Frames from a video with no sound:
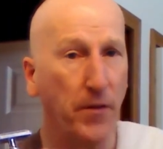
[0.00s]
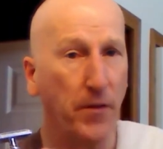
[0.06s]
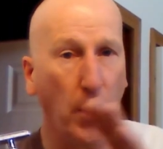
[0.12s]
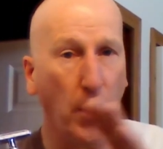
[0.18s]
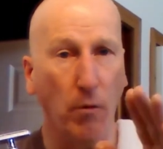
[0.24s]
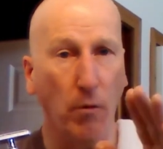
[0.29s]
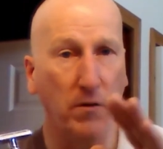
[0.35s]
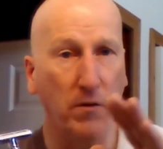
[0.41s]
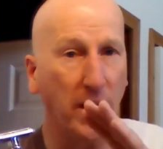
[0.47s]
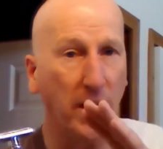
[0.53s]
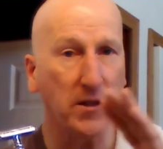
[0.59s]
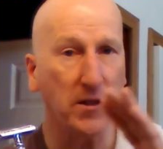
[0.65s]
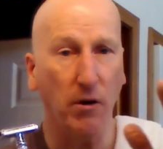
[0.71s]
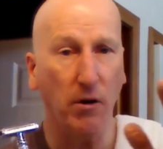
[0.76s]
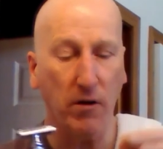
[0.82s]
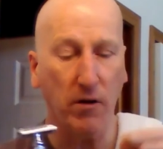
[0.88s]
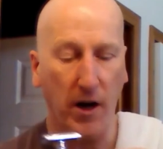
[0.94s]
No nicks,
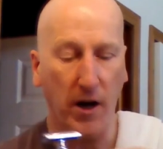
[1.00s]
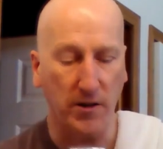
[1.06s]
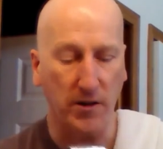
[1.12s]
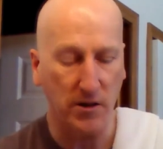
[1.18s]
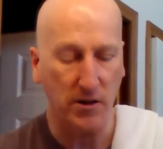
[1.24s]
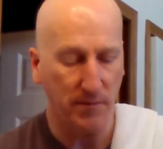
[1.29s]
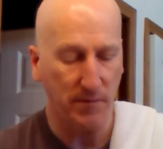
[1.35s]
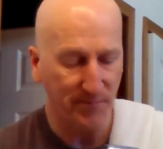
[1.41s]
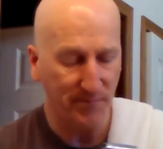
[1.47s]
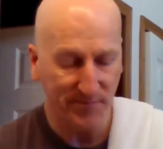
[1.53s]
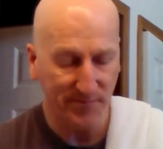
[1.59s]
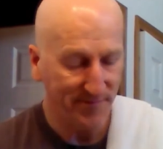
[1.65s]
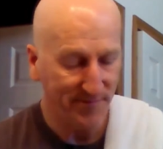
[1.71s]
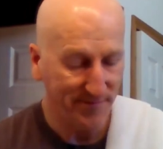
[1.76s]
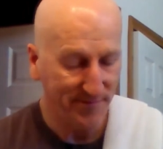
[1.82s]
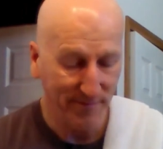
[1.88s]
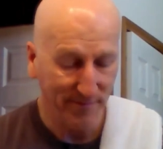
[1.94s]
no cuts,
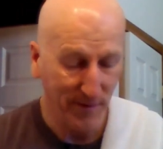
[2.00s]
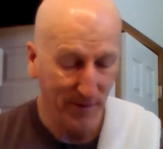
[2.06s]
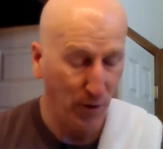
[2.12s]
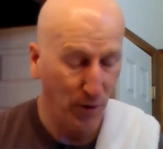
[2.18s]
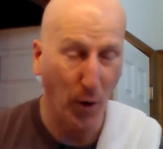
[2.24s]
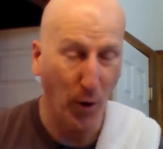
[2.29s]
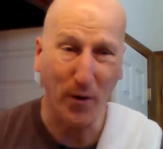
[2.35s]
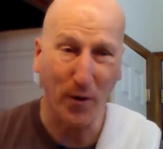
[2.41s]
no